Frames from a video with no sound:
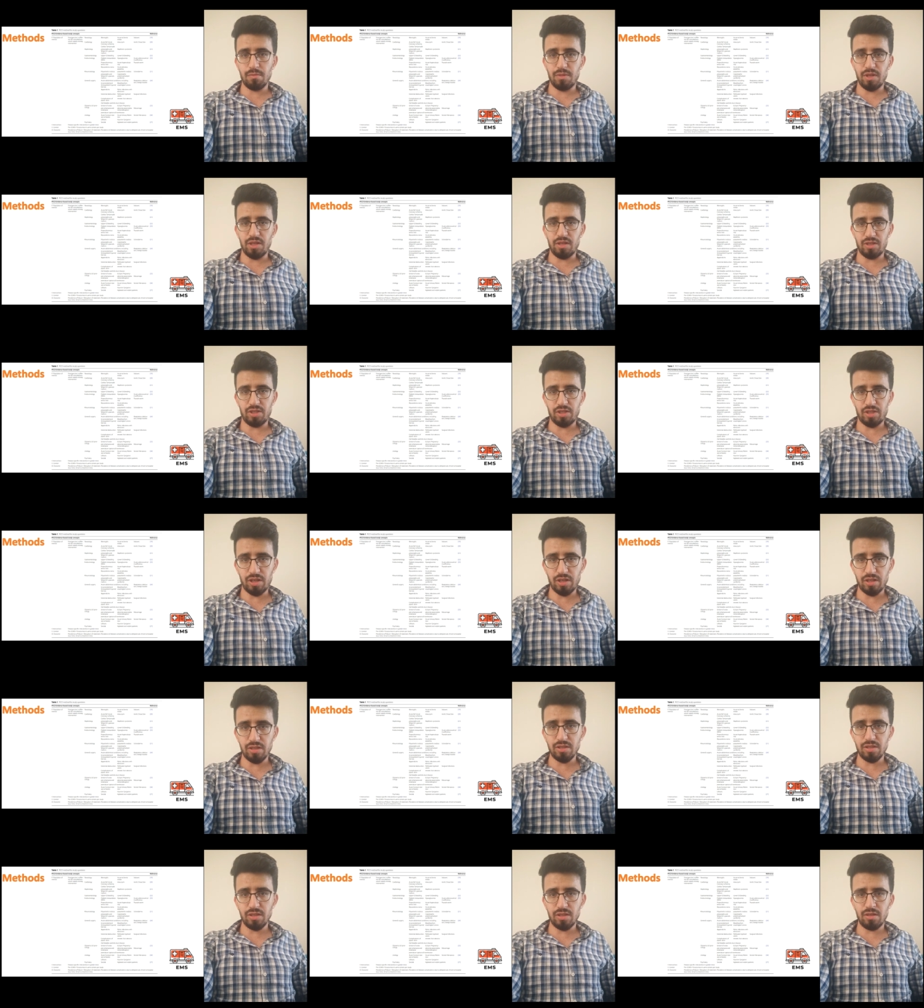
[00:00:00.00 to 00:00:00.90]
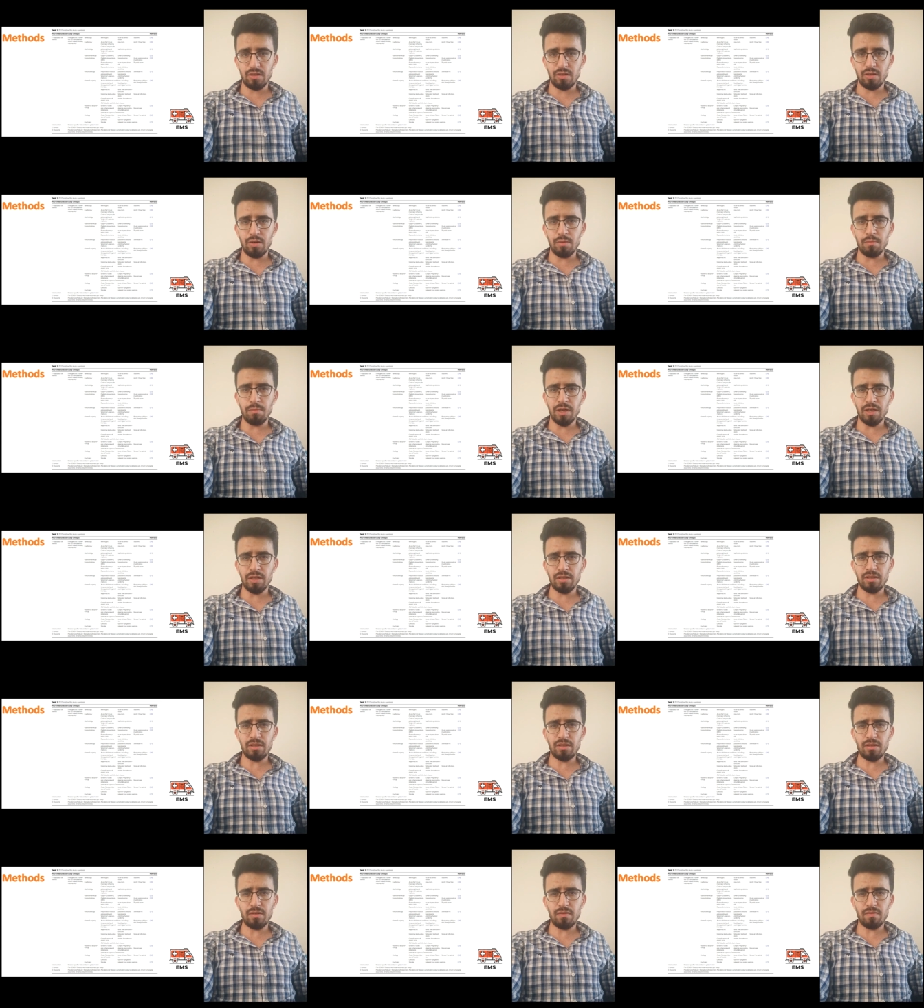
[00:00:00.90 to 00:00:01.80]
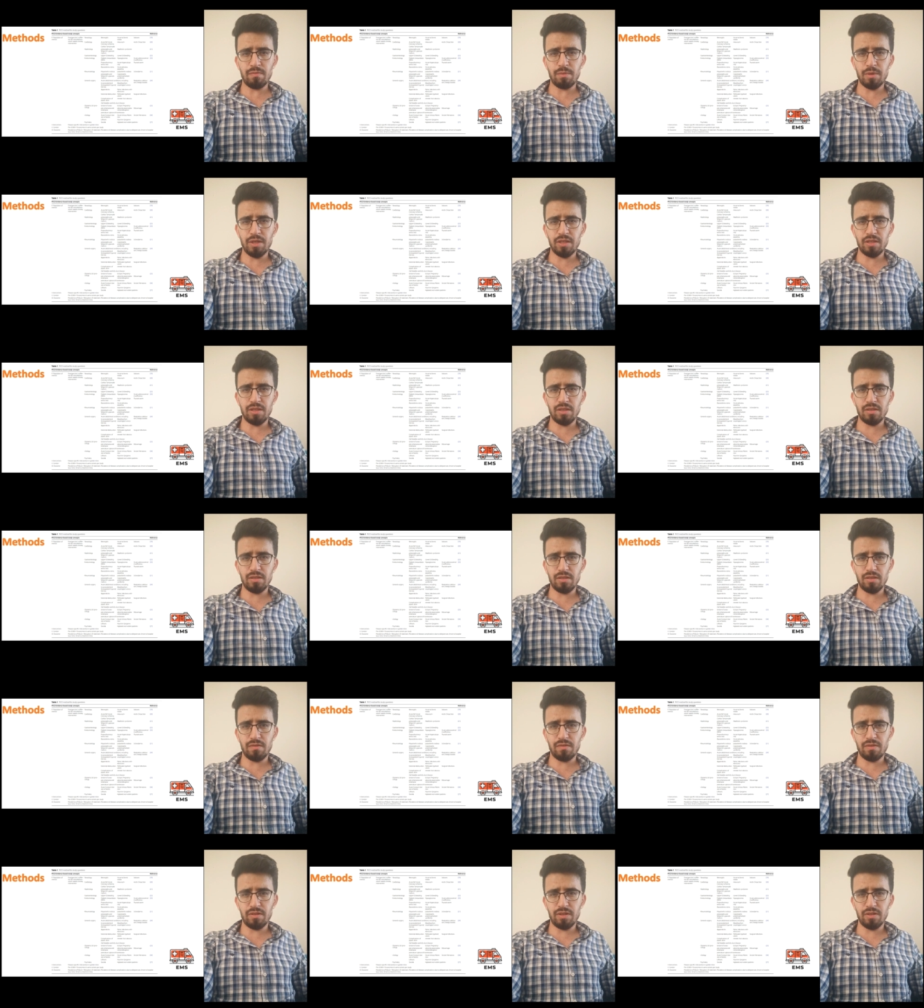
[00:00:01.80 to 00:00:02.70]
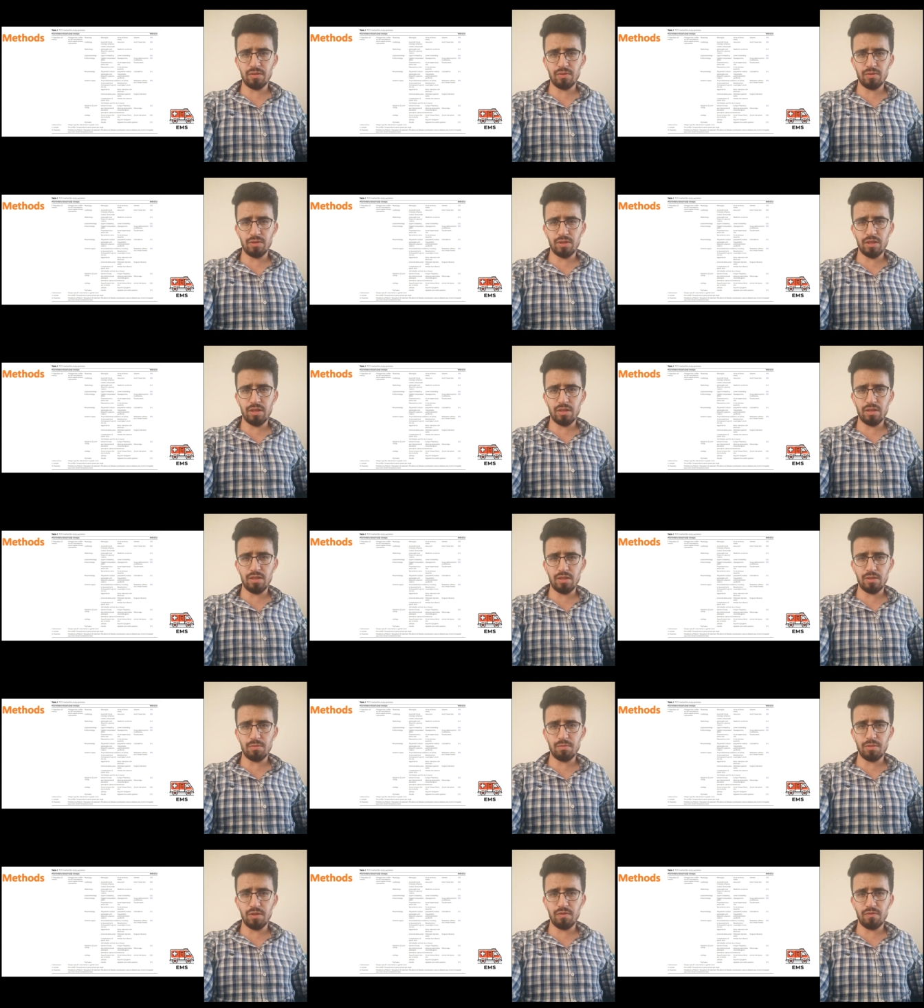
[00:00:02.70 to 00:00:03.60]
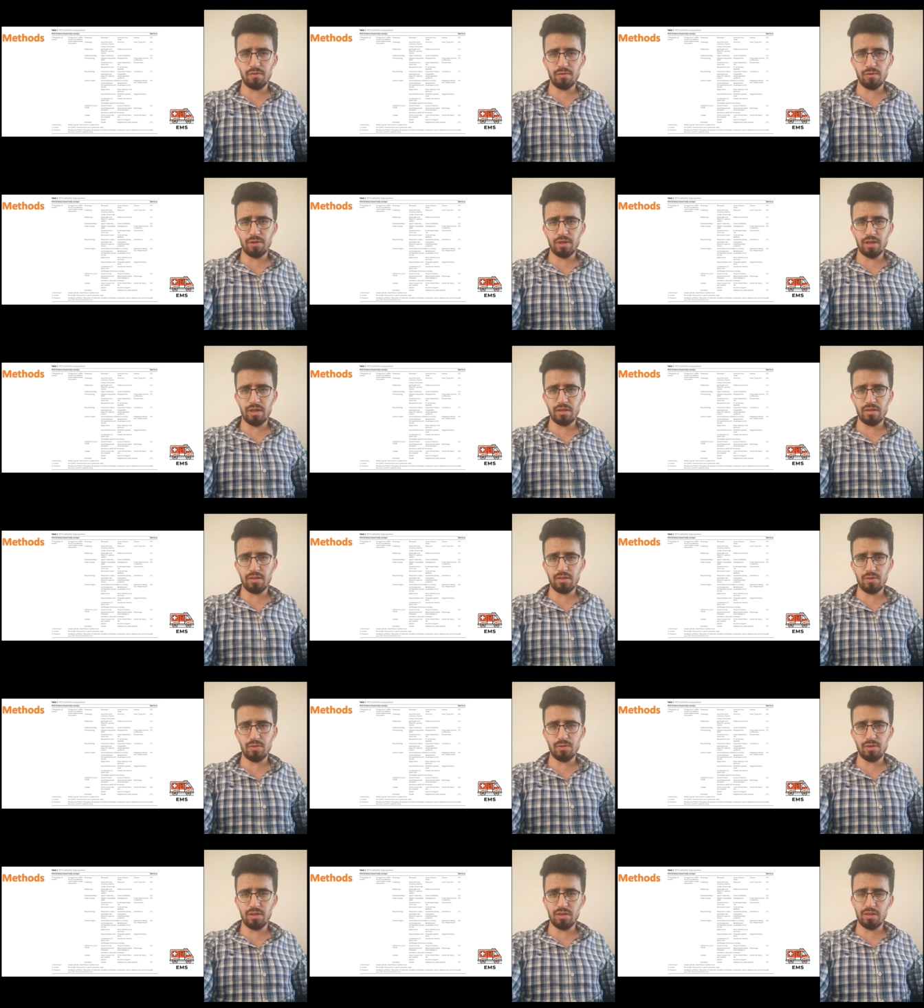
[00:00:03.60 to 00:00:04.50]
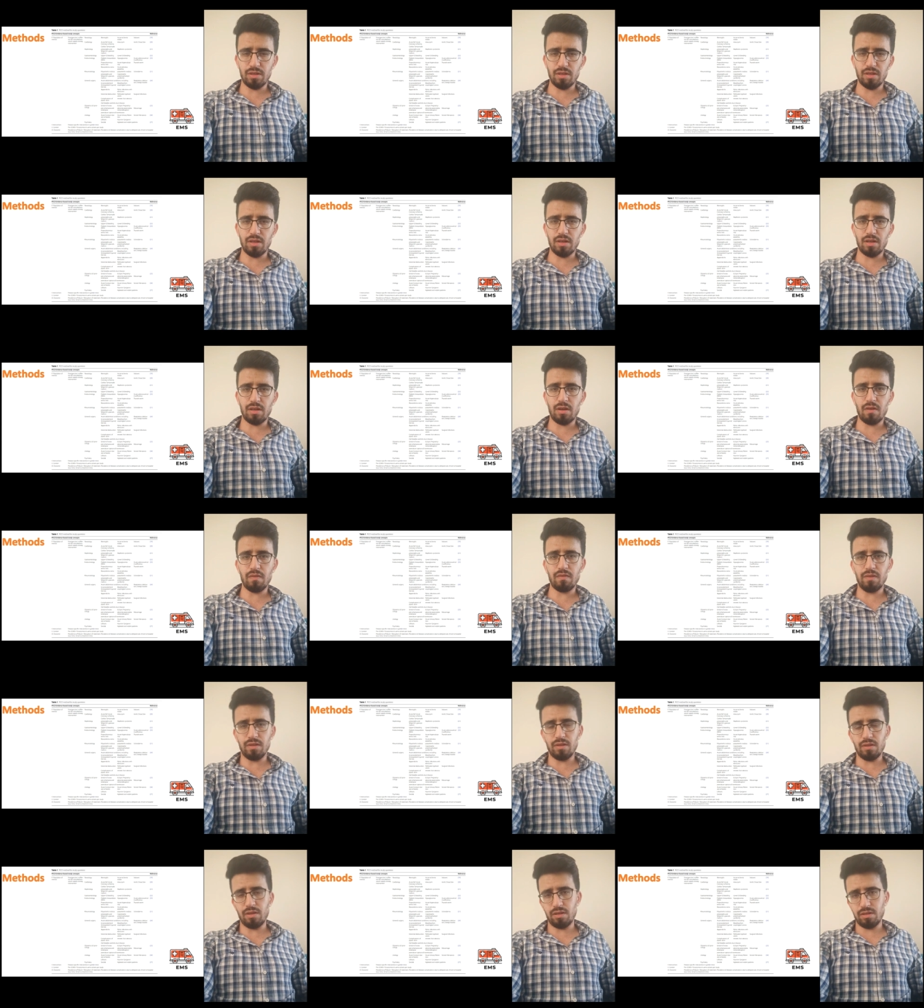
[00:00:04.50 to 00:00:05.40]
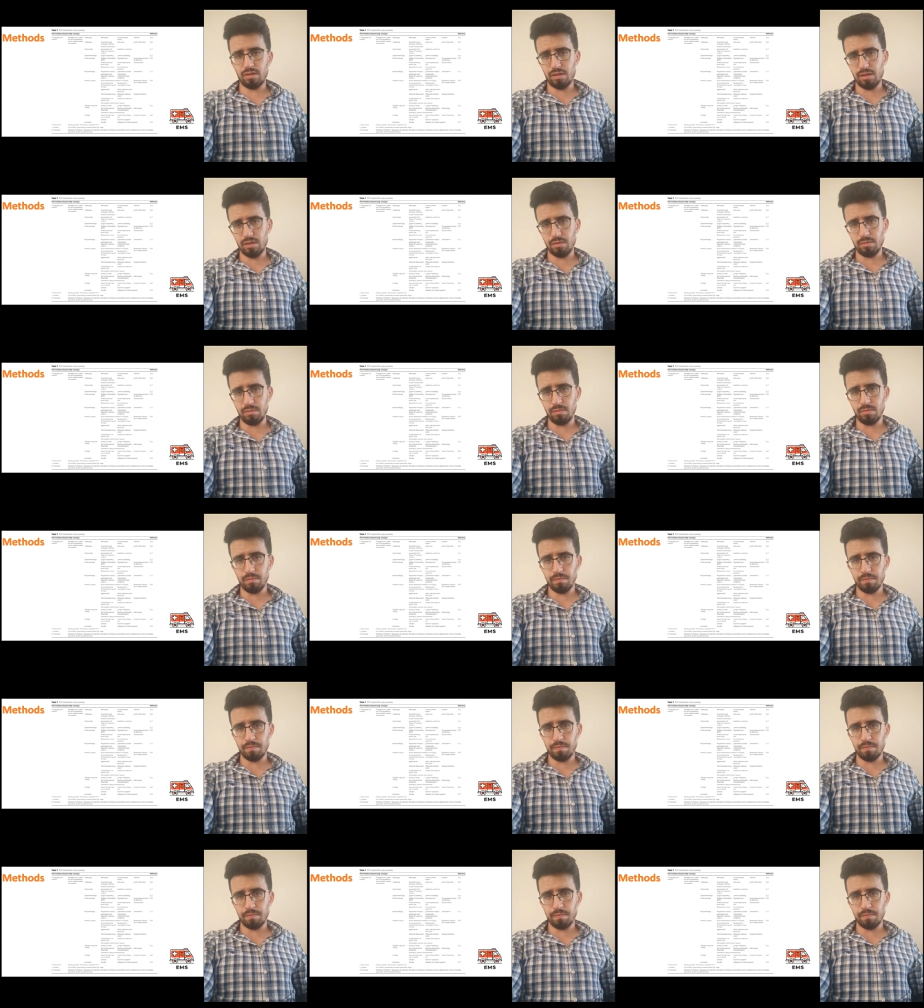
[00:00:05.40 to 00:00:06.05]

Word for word: been changed in comparison of patients referring to EDs before and during the COVID-19?